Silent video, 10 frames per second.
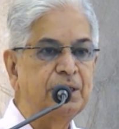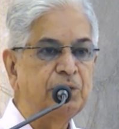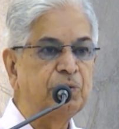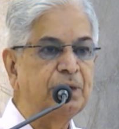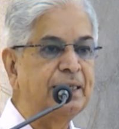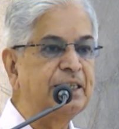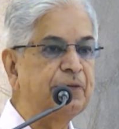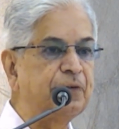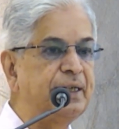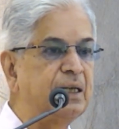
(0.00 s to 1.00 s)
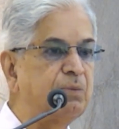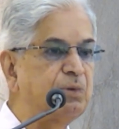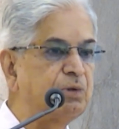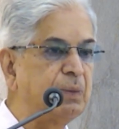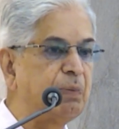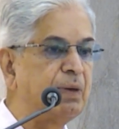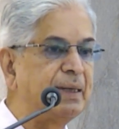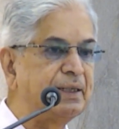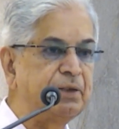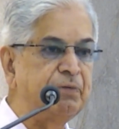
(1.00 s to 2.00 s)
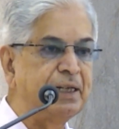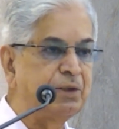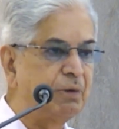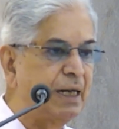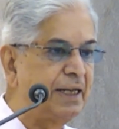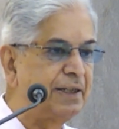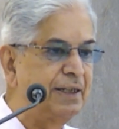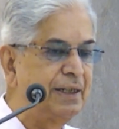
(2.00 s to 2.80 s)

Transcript: to get the freedom to implement the way you like.